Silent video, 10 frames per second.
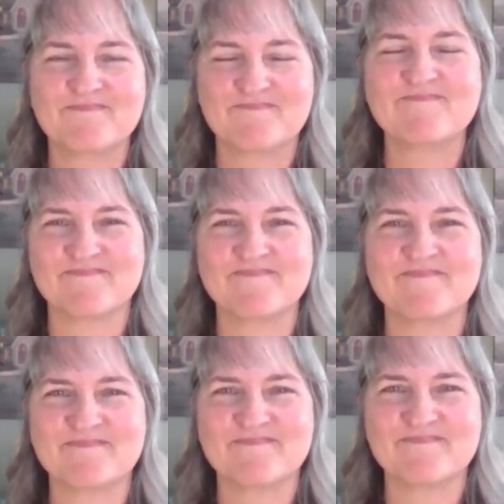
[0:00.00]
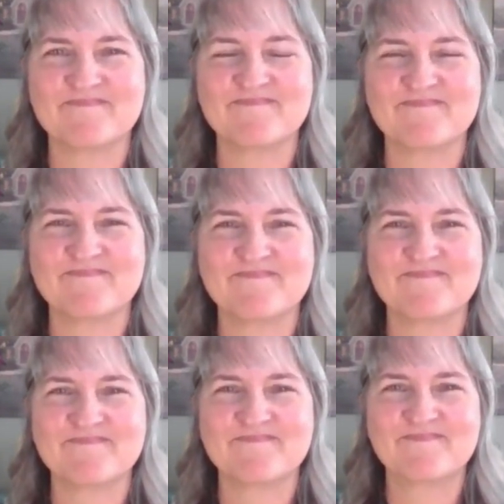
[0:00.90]

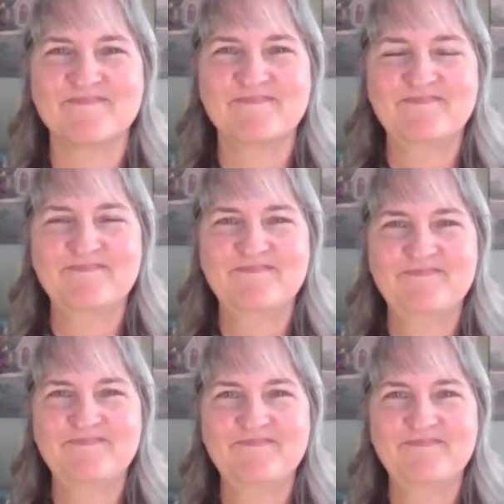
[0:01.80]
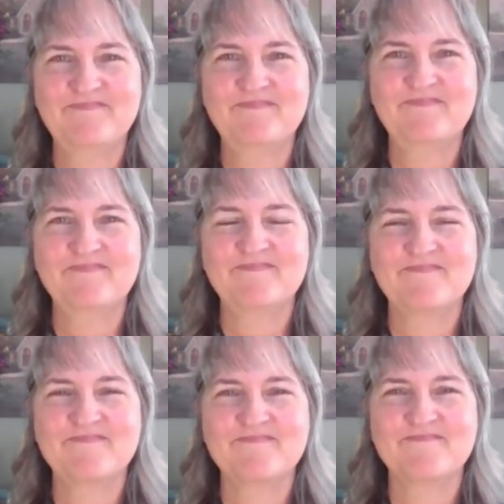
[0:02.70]

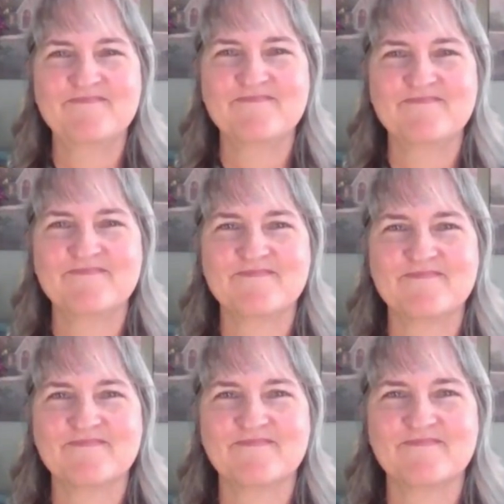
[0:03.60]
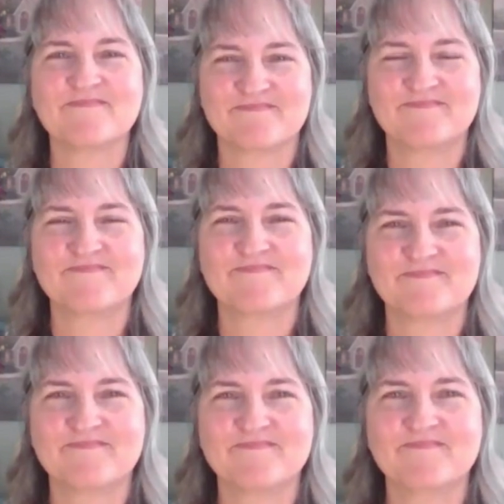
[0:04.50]

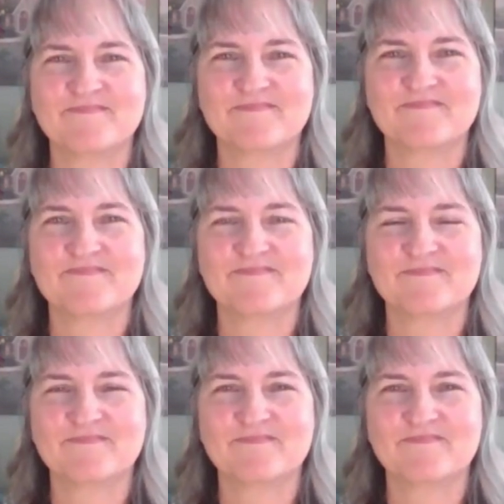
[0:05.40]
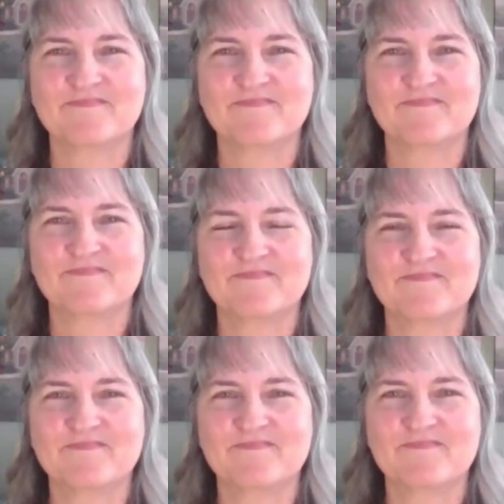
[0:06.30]

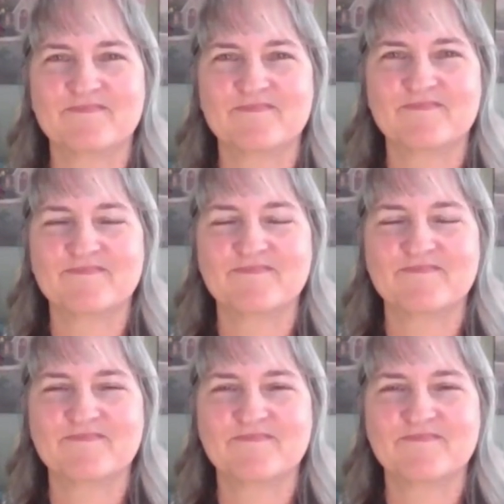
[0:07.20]
[no speech]